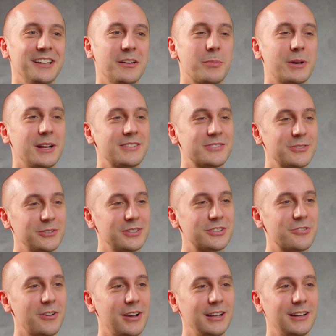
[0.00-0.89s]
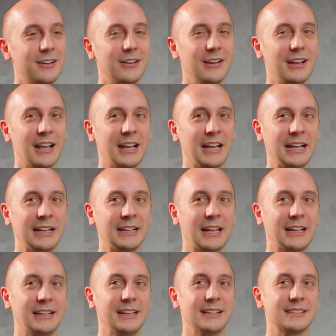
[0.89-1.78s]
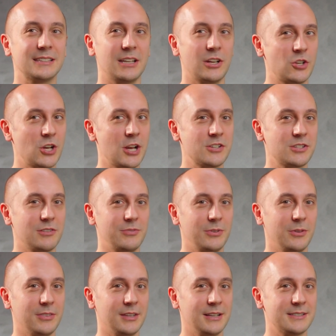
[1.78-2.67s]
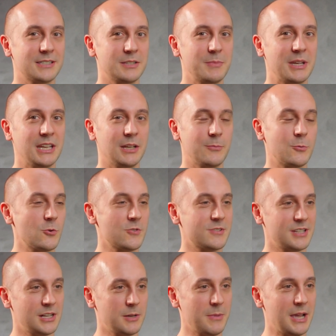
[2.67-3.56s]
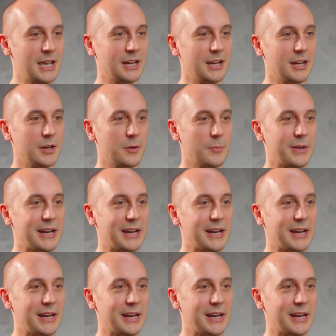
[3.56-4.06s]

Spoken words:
But I saw the trailer, and I guess they changed a few things to make it more cinematic.